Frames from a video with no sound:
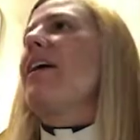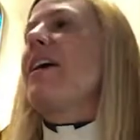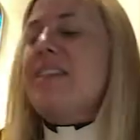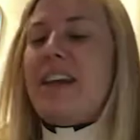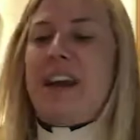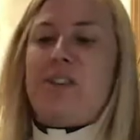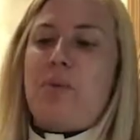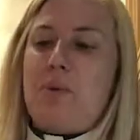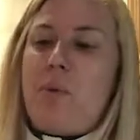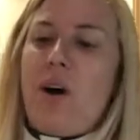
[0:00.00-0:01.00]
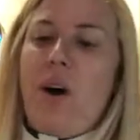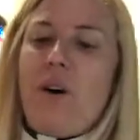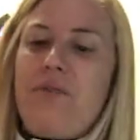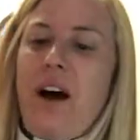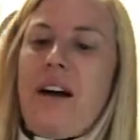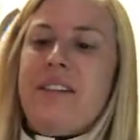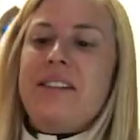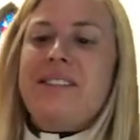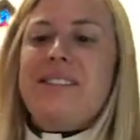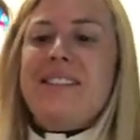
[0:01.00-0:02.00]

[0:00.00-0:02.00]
In the end, we were all fine.